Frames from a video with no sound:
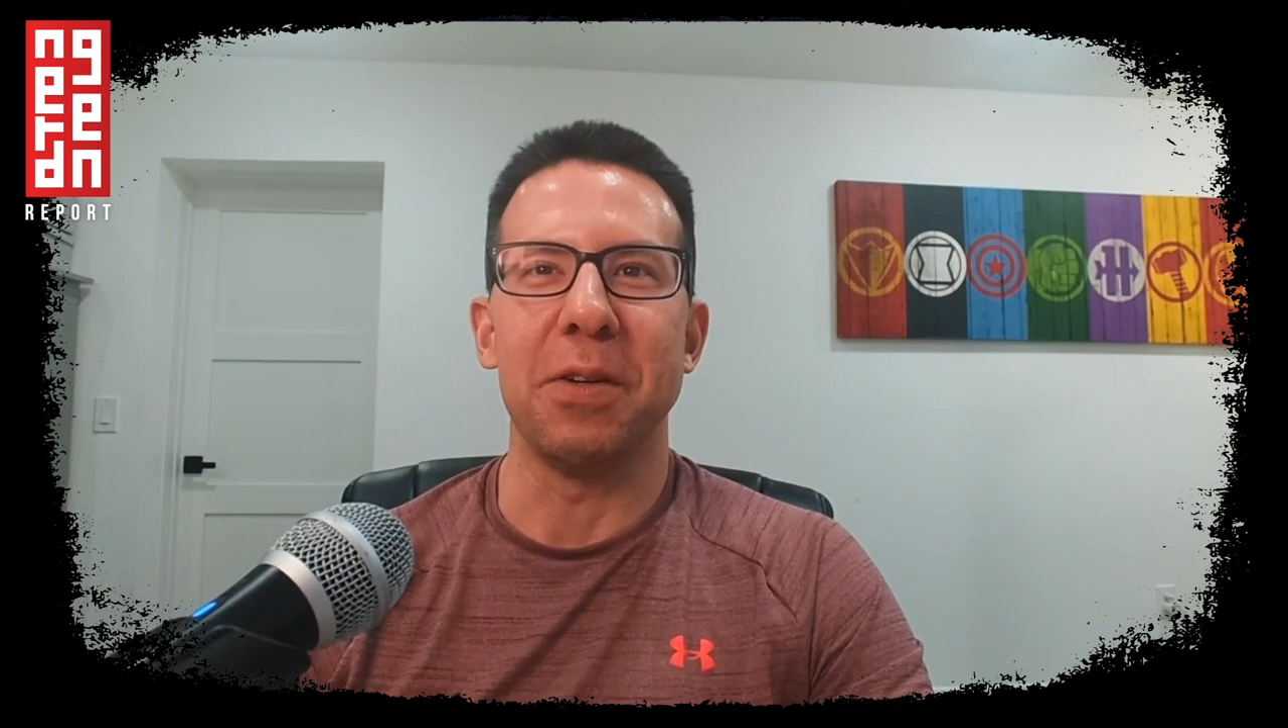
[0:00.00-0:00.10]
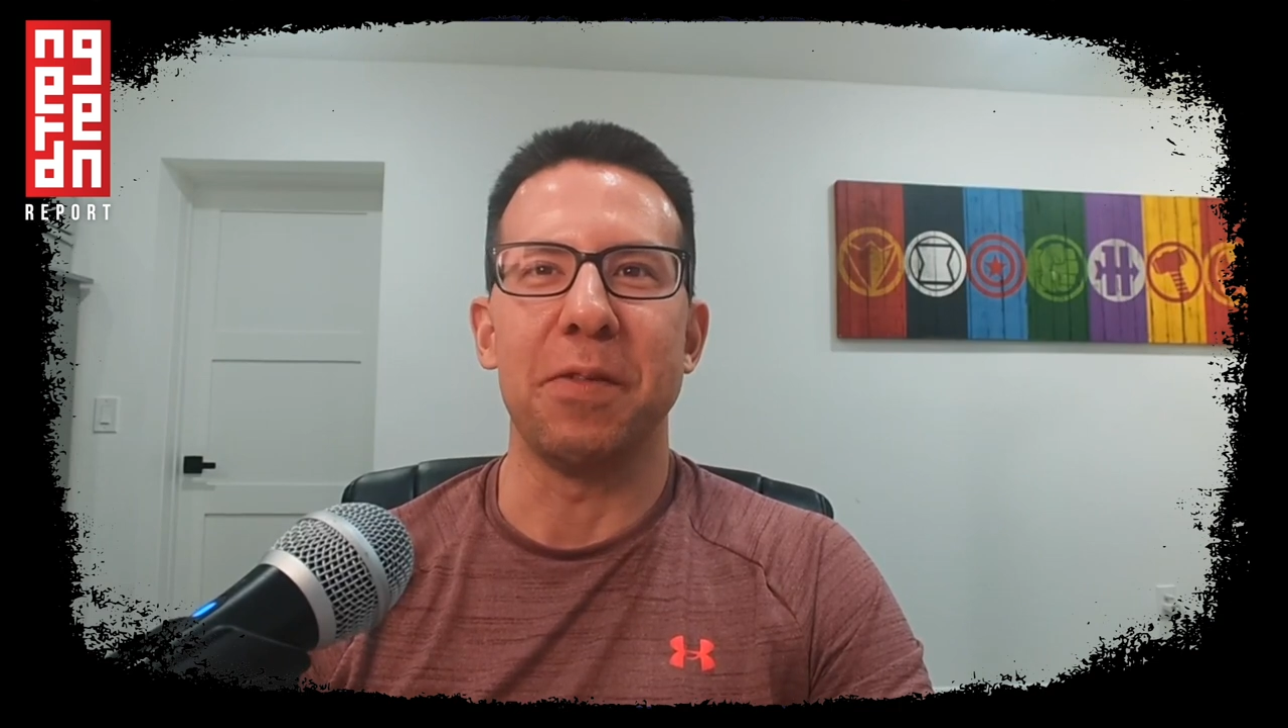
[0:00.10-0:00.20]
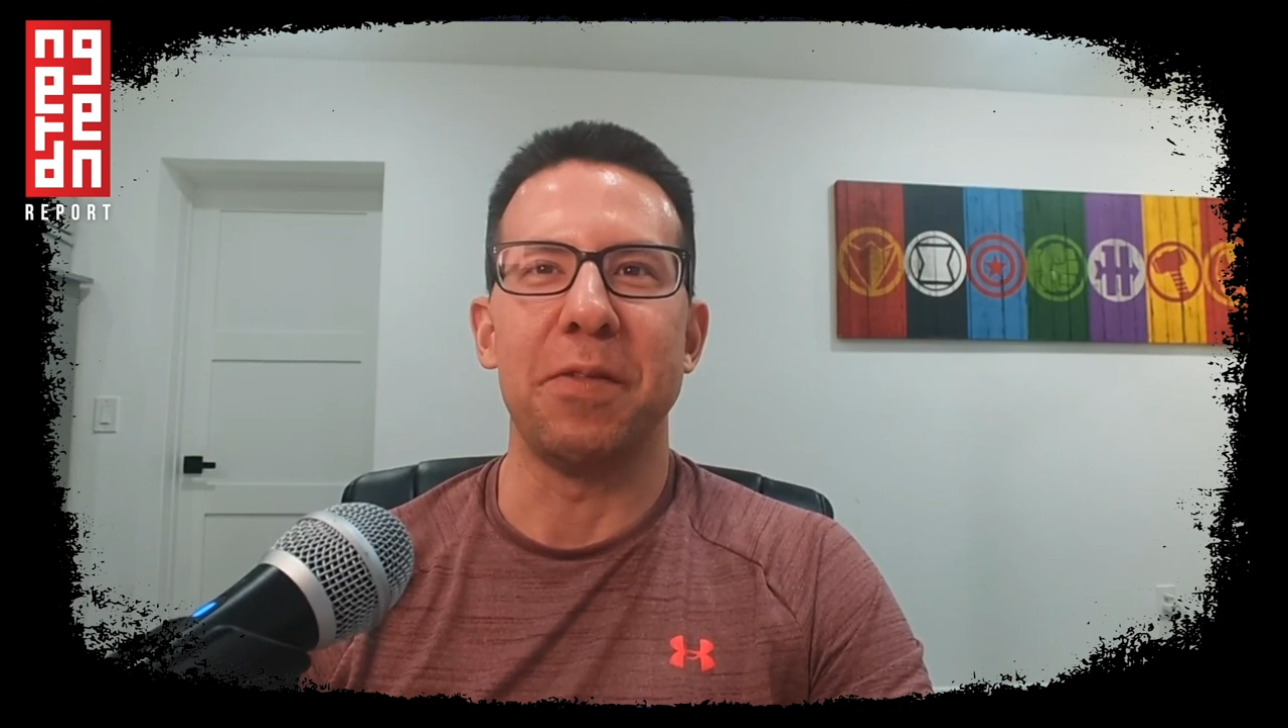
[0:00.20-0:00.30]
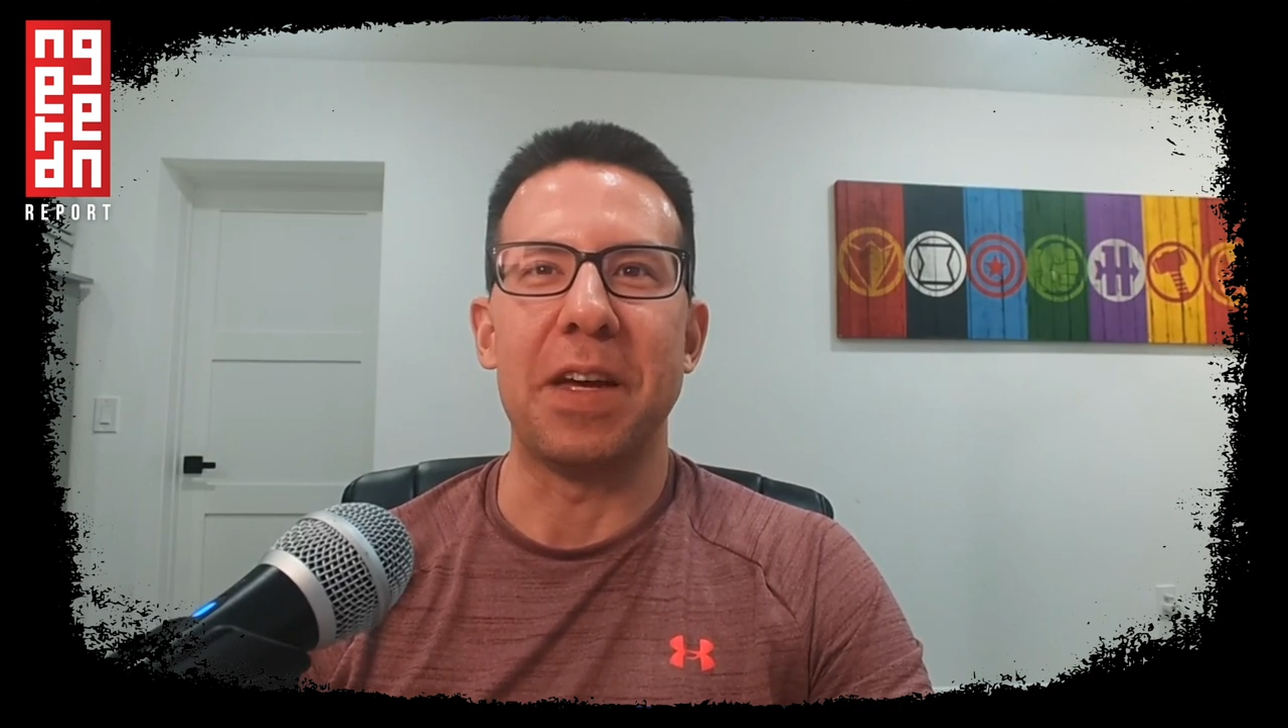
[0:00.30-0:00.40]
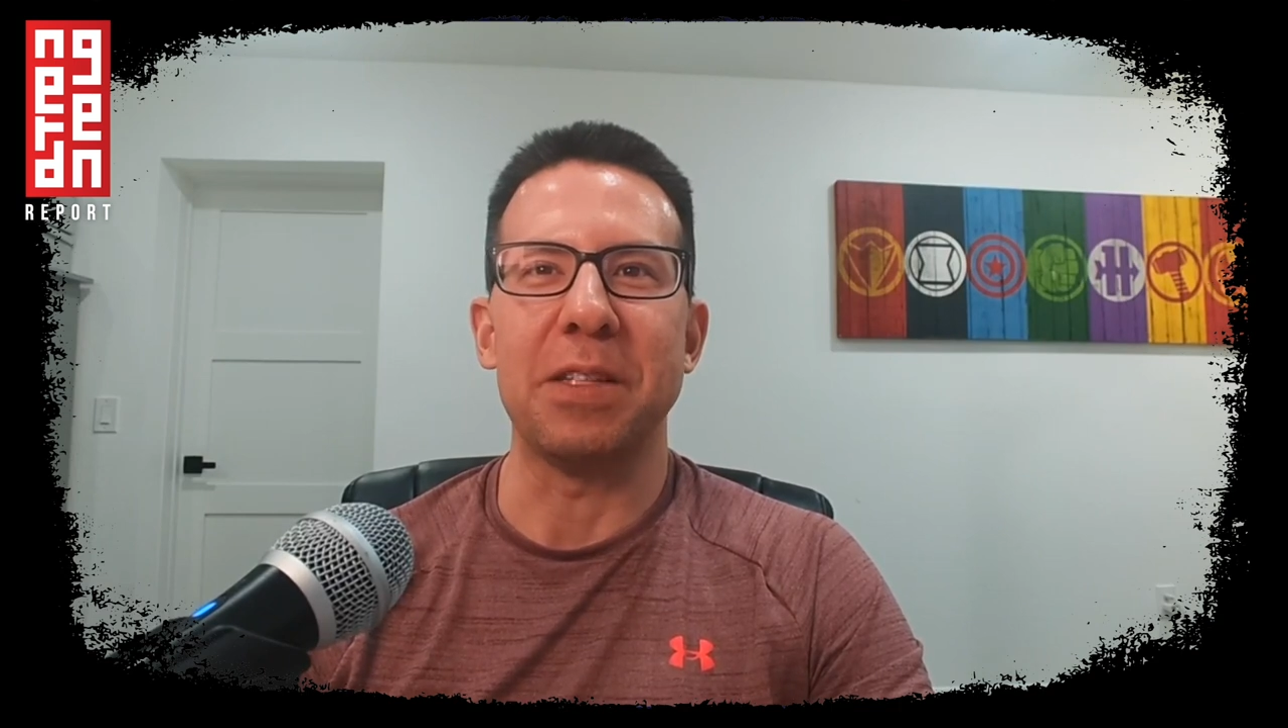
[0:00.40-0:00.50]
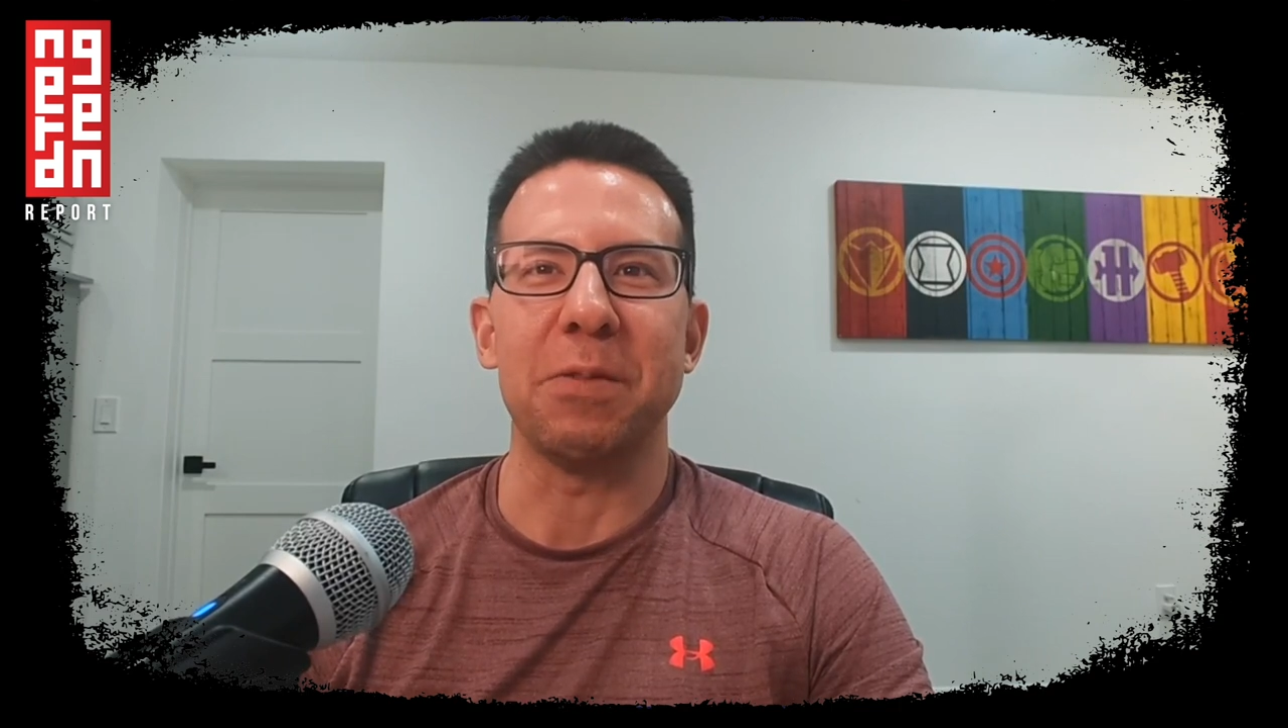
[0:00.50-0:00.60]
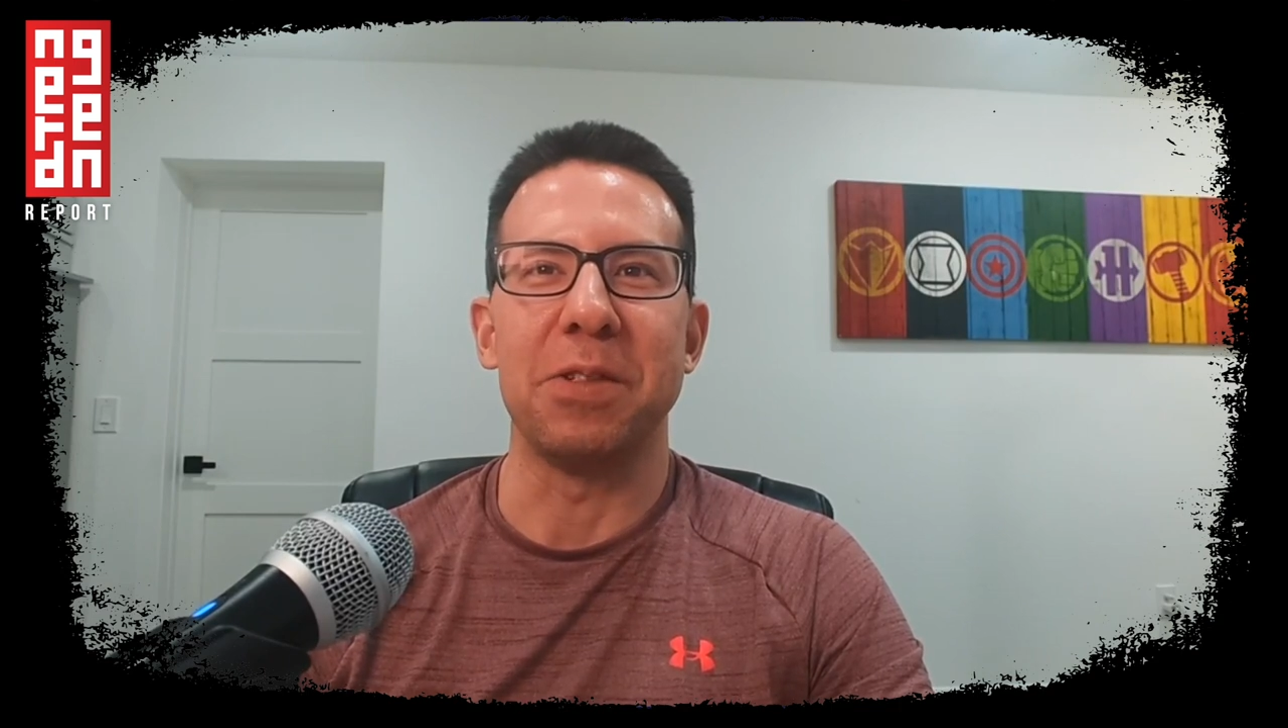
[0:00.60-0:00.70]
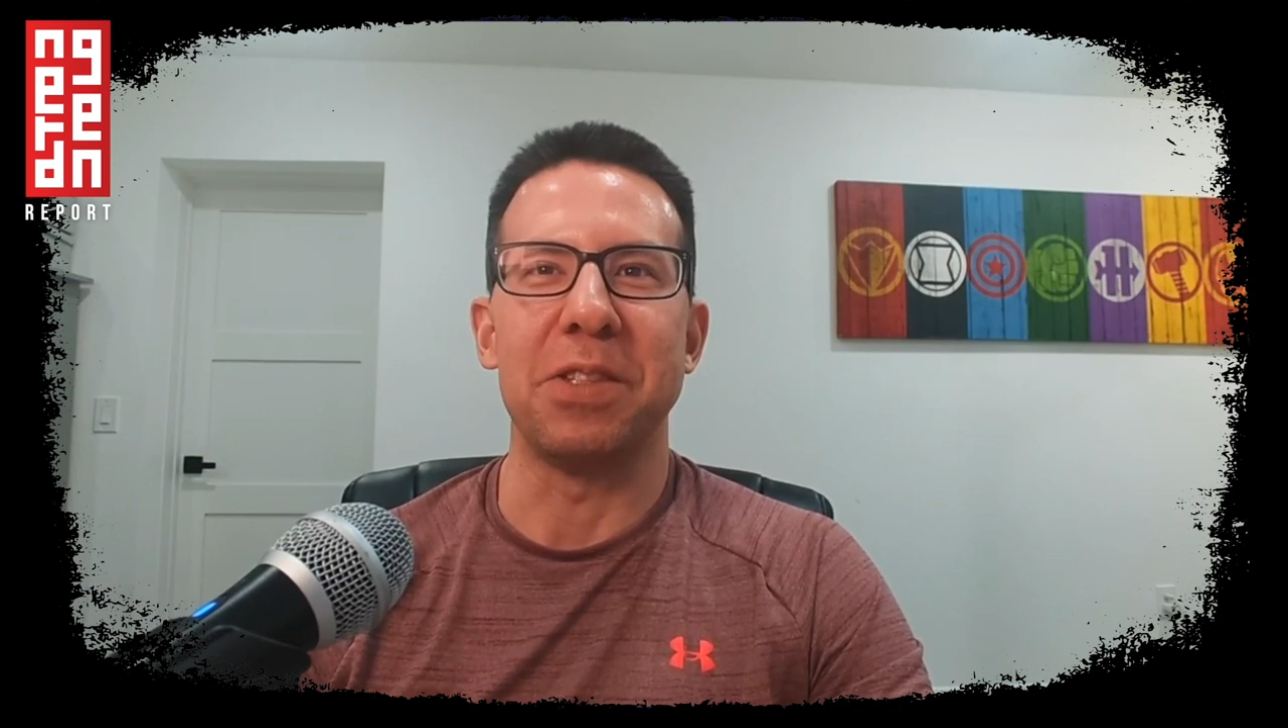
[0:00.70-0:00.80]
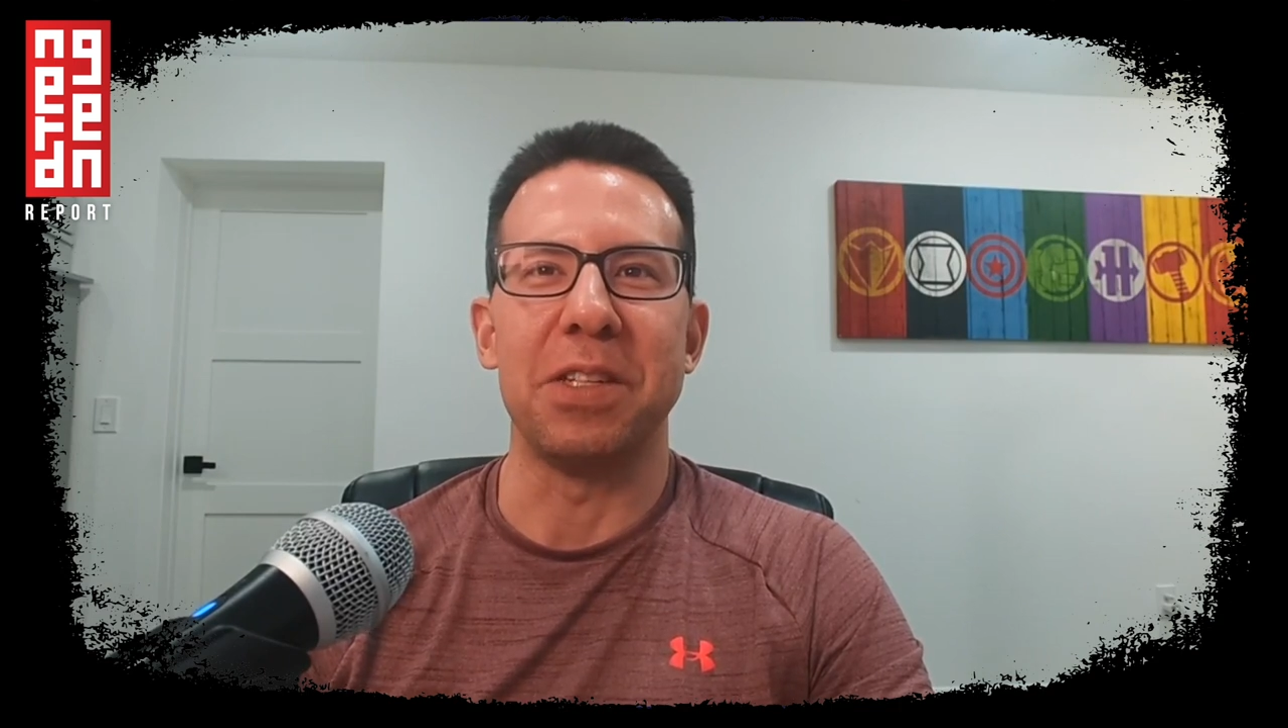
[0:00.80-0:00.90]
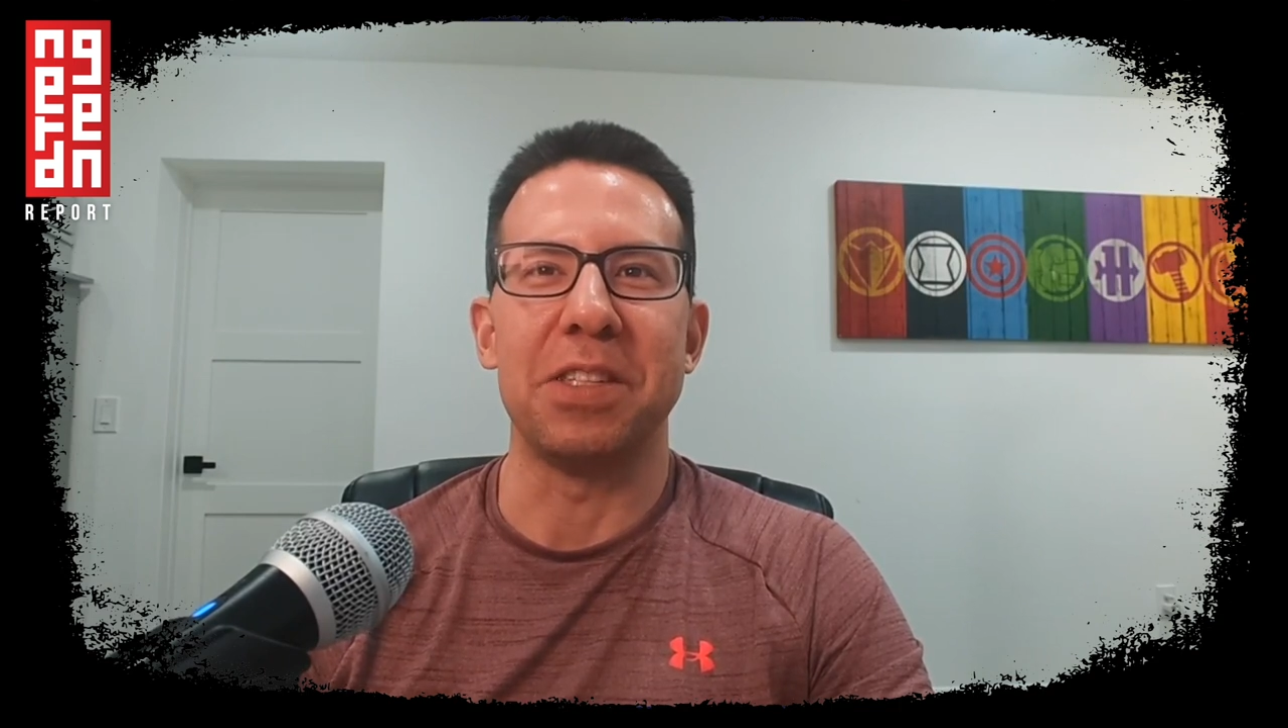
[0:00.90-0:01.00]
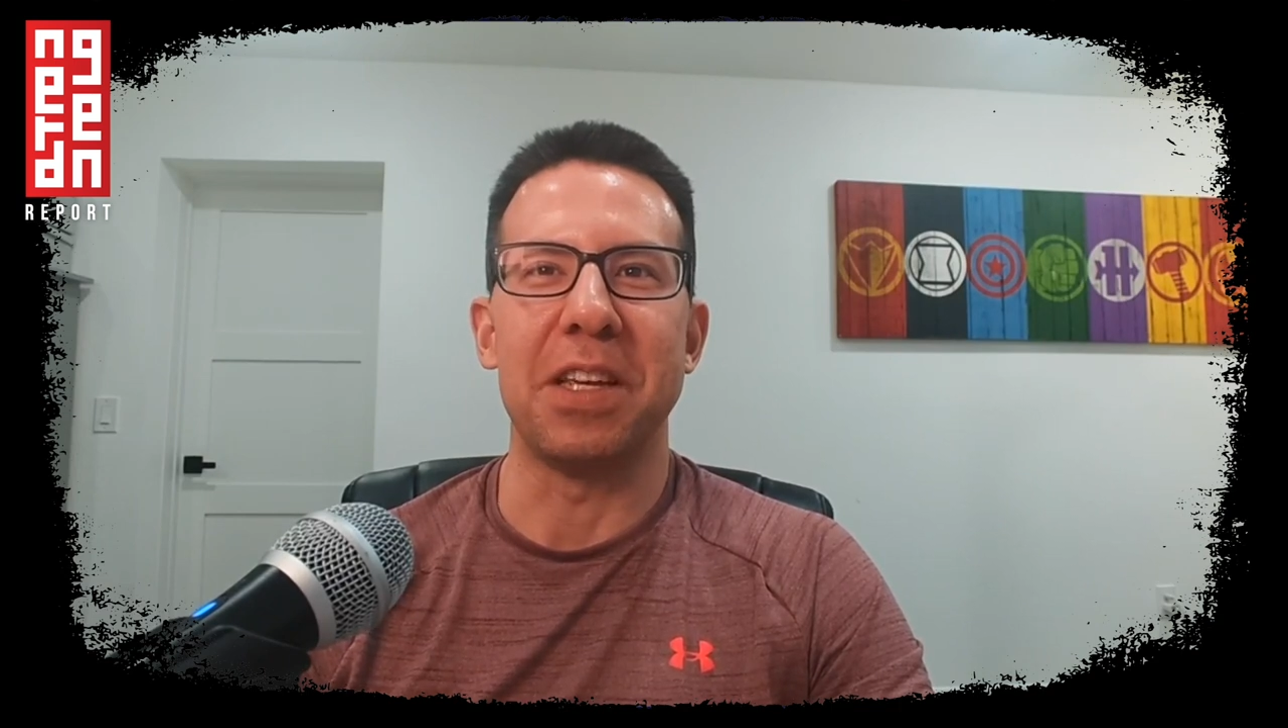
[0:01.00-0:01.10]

on her face when she